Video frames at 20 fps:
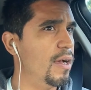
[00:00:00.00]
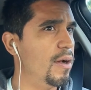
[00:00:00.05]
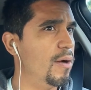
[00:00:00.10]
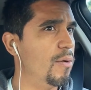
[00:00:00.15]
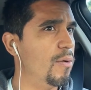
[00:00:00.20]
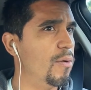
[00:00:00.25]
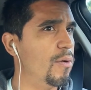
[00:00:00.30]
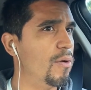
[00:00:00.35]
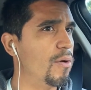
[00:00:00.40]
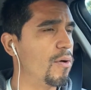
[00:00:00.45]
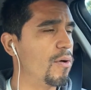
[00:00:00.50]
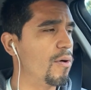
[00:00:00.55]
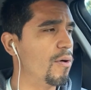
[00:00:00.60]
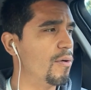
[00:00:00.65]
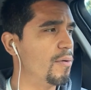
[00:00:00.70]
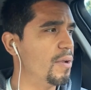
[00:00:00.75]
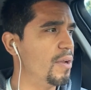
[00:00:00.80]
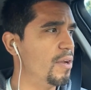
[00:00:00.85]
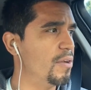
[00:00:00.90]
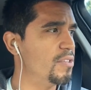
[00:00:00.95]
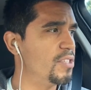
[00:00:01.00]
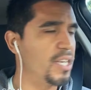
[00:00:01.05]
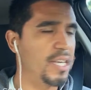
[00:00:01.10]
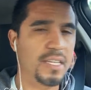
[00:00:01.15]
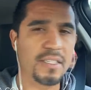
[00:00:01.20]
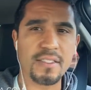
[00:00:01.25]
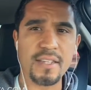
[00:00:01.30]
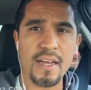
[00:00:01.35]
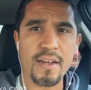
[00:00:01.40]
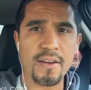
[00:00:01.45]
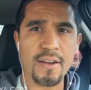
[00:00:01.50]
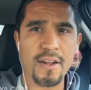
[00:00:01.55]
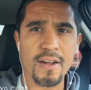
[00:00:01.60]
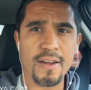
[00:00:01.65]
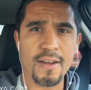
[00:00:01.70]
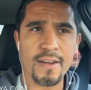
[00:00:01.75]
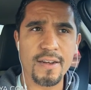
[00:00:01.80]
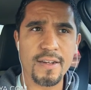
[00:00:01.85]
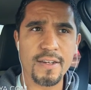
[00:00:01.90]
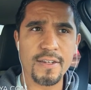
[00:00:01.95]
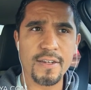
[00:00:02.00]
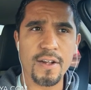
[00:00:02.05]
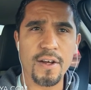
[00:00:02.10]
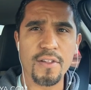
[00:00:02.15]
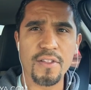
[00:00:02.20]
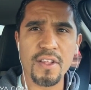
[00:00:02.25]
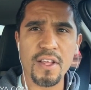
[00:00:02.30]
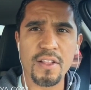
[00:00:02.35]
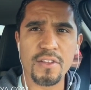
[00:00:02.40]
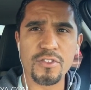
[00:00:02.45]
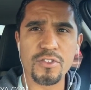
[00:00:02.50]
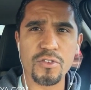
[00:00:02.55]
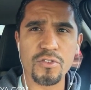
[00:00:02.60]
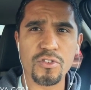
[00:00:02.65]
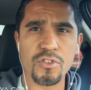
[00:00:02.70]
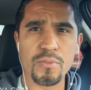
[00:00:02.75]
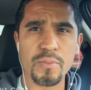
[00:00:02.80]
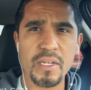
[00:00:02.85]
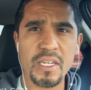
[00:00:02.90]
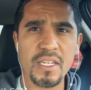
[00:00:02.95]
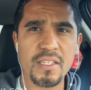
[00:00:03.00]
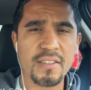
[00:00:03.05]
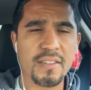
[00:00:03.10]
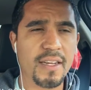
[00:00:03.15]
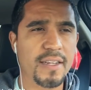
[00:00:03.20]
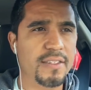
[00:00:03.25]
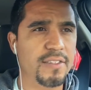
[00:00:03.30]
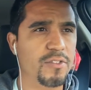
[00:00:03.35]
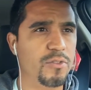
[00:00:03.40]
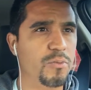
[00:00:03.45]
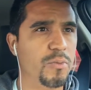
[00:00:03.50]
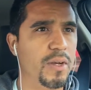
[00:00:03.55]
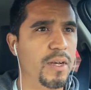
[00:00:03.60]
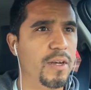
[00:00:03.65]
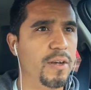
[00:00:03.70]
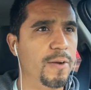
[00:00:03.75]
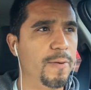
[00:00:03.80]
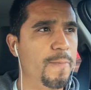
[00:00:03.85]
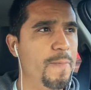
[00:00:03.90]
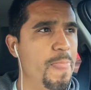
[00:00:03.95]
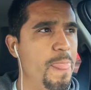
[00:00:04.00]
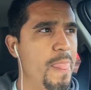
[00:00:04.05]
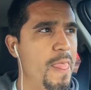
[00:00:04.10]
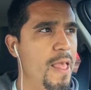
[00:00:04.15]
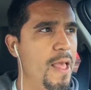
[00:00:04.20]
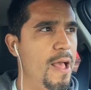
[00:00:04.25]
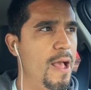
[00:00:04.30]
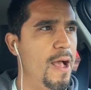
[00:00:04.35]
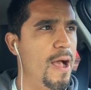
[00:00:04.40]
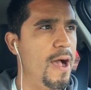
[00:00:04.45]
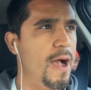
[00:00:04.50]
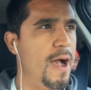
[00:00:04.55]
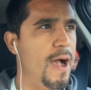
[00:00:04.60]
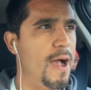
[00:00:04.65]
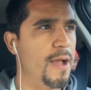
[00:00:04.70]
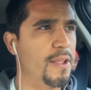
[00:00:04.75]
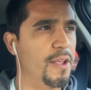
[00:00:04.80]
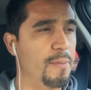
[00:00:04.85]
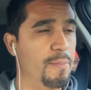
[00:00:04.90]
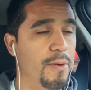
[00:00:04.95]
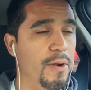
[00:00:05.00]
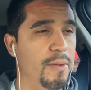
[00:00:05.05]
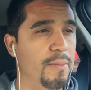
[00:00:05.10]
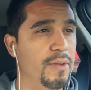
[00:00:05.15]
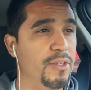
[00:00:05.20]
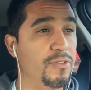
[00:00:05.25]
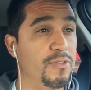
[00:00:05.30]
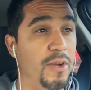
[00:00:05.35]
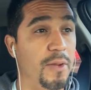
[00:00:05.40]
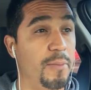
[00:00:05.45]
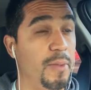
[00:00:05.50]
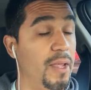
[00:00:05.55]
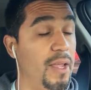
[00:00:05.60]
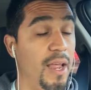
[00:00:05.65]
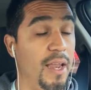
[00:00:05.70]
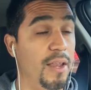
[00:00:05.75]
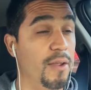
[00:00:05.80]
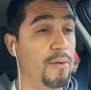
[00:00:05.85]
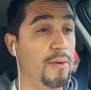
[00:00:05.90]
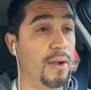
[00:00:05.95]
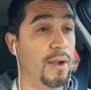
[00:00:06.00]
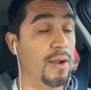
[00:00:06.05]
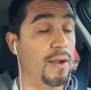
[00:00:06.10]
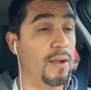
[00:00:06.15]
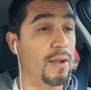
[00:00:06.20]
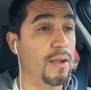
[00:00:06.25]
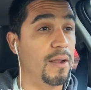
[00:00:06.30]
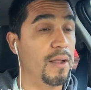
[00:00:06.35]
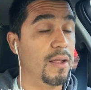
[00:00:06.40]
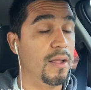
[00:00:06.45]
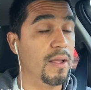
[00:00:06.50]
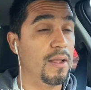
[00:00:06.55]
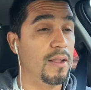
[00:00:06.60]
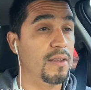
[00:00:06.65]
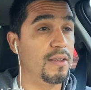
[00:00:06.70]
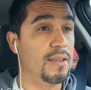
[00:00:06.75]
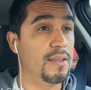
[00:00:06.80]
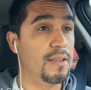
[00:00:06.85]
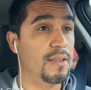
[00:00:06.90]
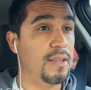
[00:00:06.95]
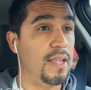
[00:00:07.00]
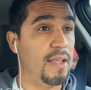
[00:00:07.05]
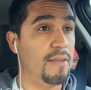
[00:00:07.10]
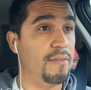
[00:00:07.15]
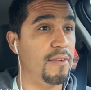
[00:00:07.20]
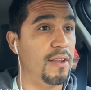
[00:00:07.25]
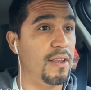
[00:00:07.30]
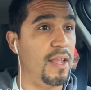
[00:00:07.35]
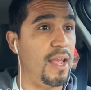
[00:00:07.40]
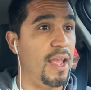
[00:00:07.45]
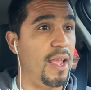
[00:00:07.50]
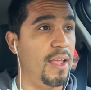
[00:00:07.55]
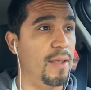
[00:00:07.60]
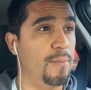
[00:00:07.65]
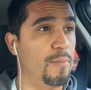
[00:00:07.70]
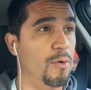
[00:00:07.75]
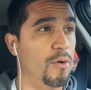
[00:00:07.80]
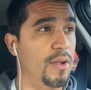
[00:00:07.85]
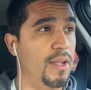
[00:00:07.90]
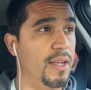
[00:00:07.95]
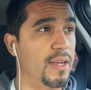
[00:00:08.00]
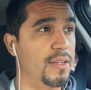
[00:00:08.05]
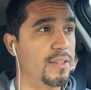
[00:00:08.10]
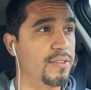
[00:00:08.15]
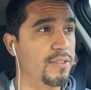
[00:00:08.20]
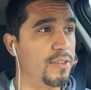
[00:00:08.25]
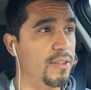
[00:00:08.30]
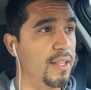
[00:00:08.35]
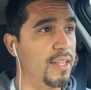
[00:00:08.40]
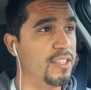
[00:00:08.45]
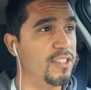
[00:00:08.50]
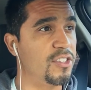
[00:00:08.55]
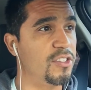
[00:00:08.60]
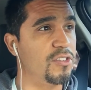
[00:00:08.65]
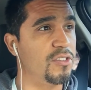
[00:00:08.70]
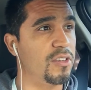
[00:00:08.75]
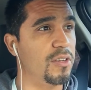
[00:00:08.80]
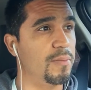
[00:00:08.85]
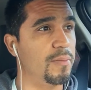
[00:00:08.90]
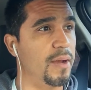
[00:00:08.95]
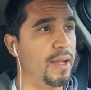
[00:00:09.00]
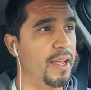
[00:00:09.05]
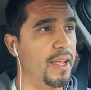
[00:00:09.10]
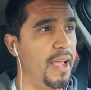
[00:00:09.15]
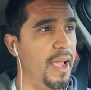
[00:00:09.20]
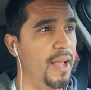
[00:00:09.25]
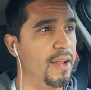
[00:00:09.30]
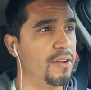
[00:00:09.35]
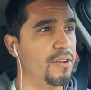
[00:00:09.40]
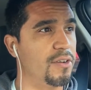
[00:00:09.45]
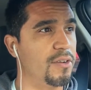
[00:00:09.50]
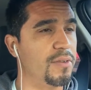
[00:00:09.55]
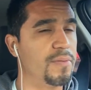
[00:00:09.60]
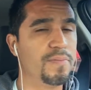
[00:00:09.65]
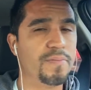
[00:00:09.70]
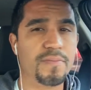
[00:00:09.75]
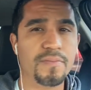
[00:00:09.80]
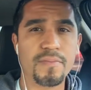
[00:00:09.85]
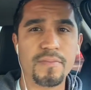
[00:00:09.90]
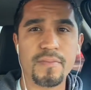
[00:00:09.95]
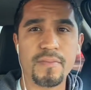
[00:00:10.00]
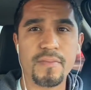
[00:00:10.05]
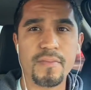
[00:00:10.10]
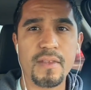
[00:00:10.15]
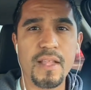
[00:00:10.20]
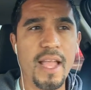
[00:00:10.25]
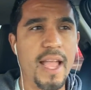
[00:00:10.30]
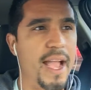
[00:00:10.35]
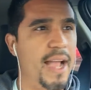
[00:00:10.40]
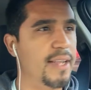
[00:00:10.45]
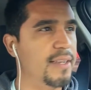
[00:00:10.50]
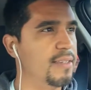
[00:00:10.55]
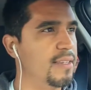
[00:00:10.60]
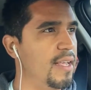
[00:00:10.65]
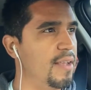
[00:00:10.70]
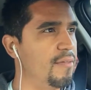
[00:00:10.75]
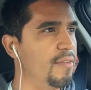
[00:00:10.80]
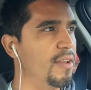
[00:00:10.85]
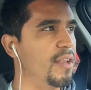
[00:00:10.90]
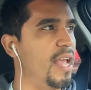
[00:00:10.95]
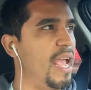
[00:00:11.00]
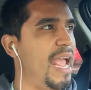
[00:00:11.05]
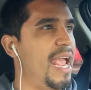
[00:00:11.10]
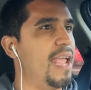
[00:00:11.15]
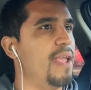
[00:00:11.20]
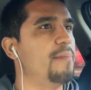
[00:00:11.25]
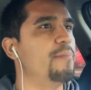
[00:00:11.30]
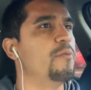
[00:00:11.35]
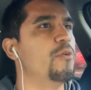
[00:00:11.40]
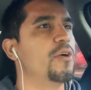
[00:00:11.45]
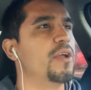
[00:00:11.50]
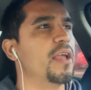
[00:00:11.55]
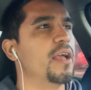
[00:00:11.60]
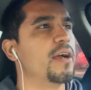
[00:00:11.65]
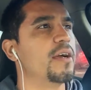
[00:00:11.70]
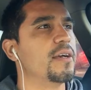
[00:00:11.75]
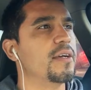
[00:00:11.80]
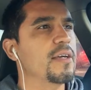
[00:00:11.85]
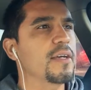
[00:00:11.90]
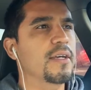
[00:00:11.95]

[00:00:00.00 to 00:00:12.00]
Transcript: or check us out on all the other social media sites as well. You can pretty much find me anywhere. David A. Moya. So that's usually my handle, at David A. Moya.